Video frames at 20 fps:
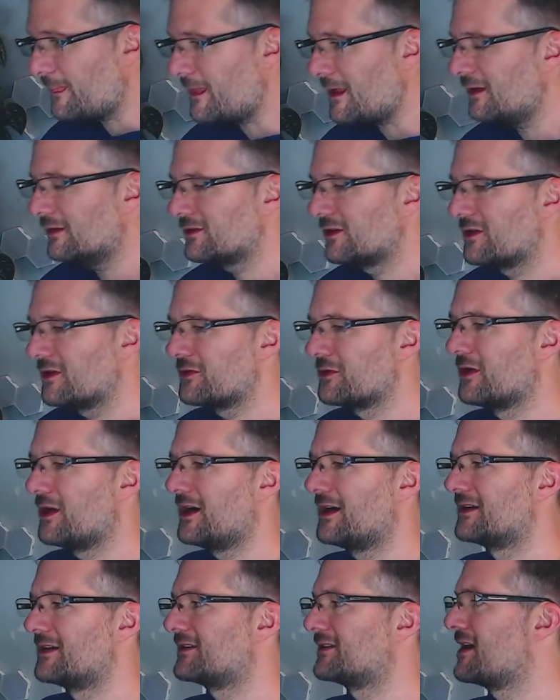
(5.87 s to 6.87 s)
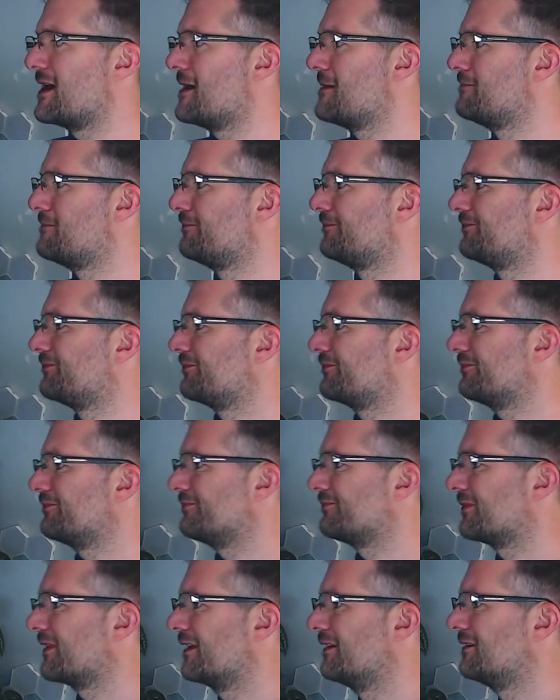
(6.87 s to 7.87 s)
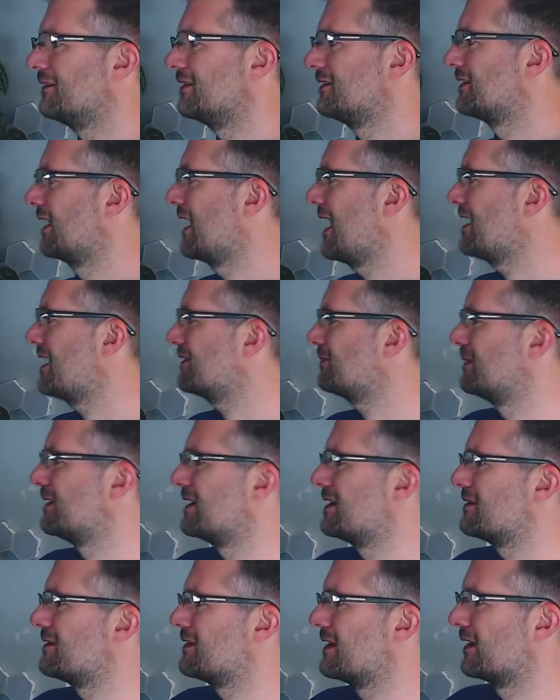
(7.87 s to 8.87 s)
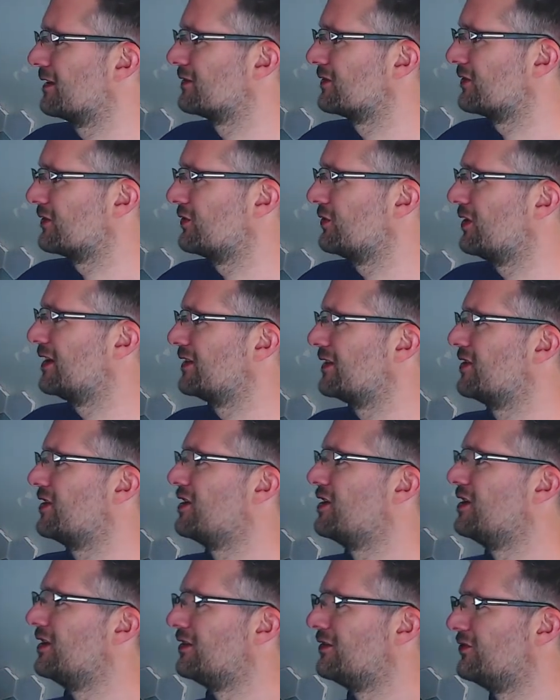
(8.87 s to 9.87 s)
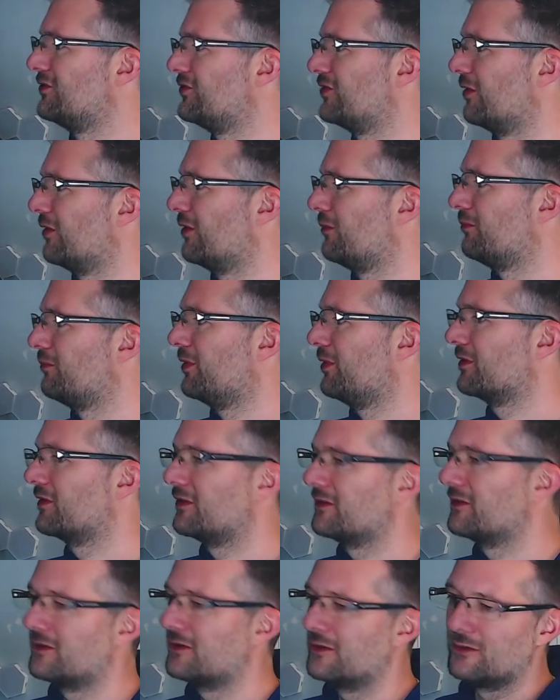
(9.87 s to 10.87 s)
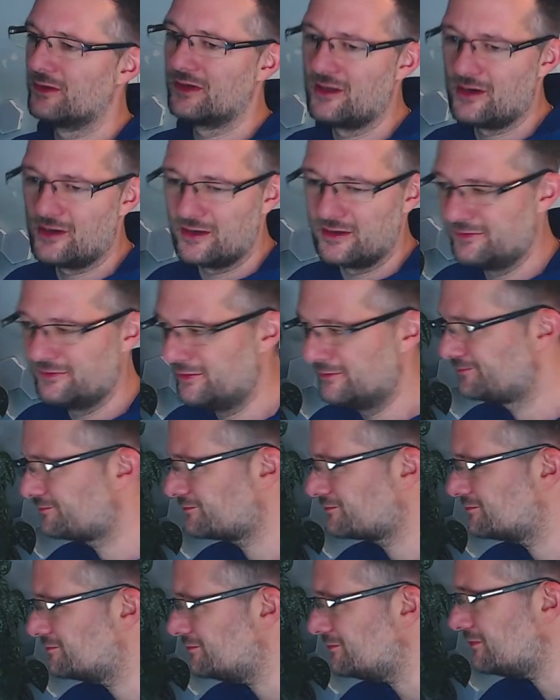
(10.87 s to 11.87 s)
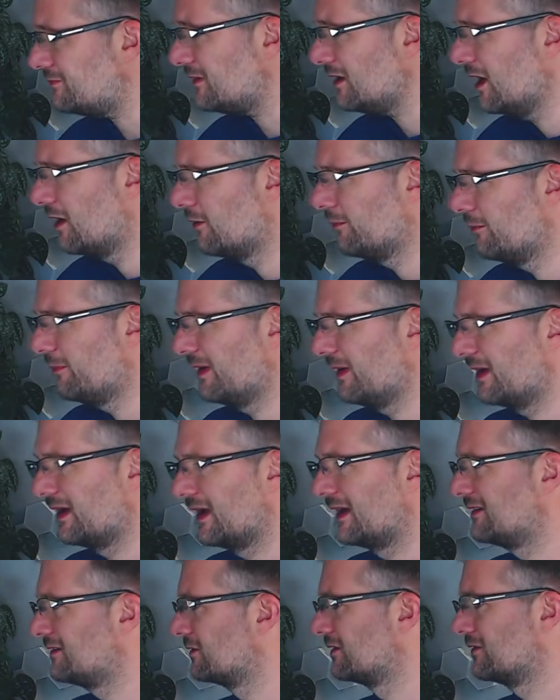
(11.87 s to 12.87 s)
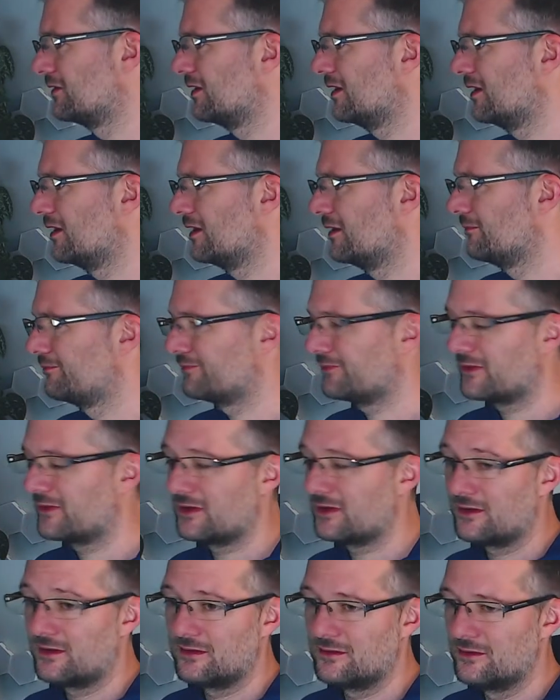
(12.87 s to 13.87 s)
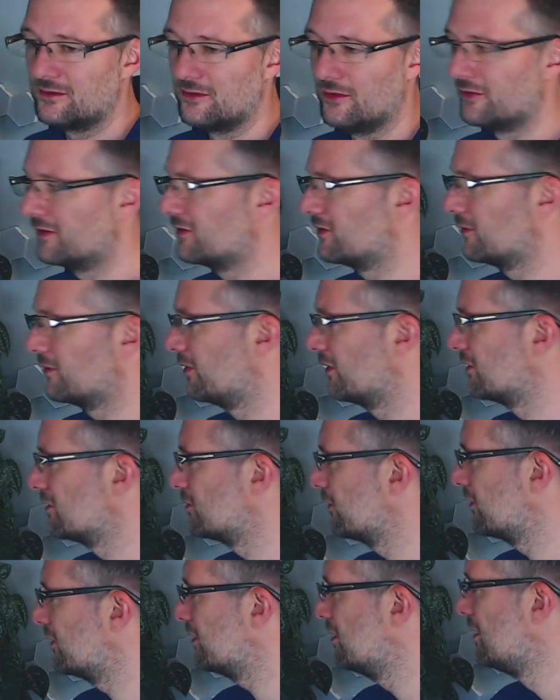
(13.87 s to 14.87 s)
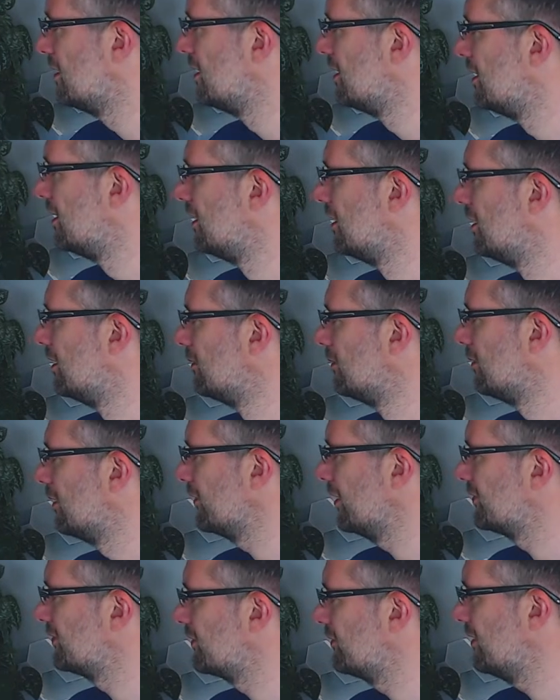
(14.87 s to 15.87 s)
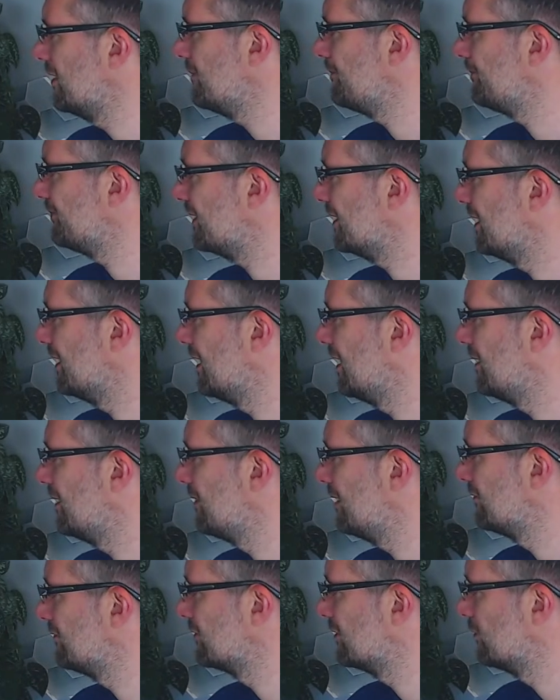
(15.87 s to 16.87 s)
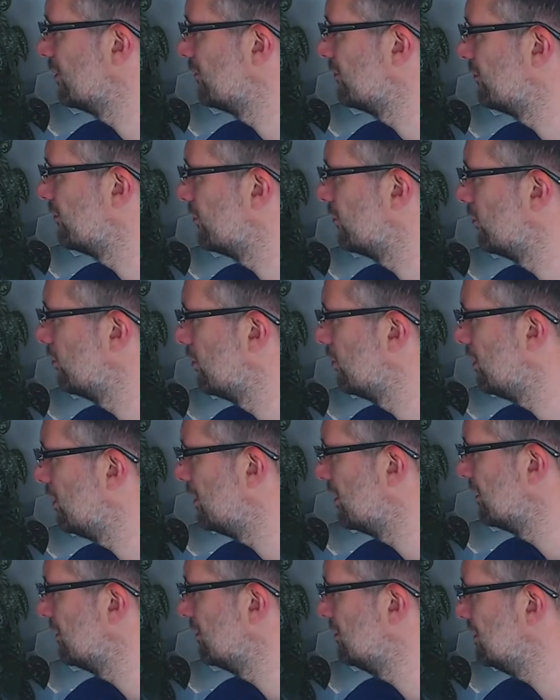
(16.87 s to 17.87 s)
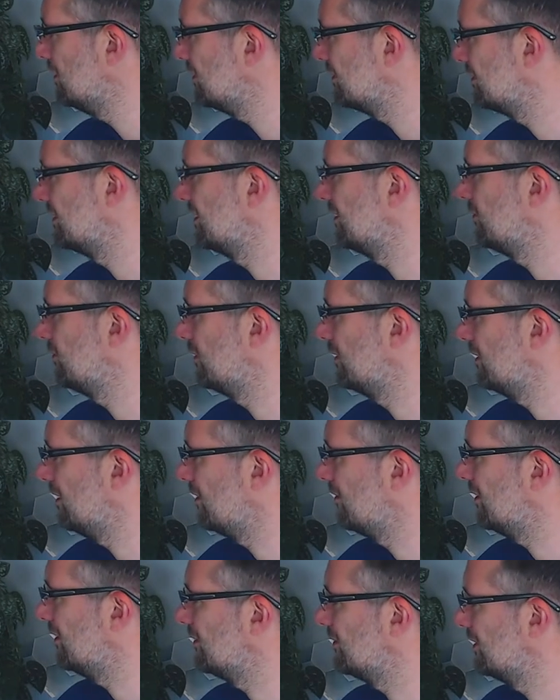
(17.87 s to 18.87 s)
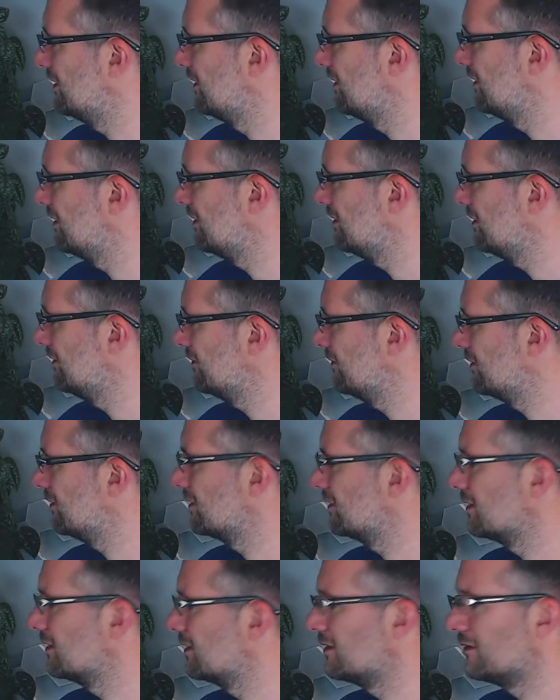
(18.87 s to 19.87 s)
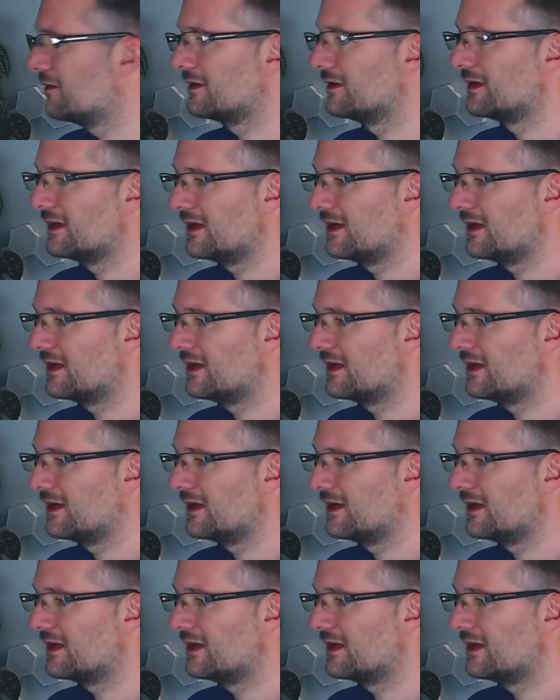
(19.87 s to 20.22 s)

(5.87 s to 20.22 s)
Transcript: But I thought I'd it was a last minute thing. I just thought I'd jump on and do a live. A bit late doing to it on it, to be honest with you. I thought I'd do it. Haven't done one for a while. Let's see if we are actually live. Got no idea.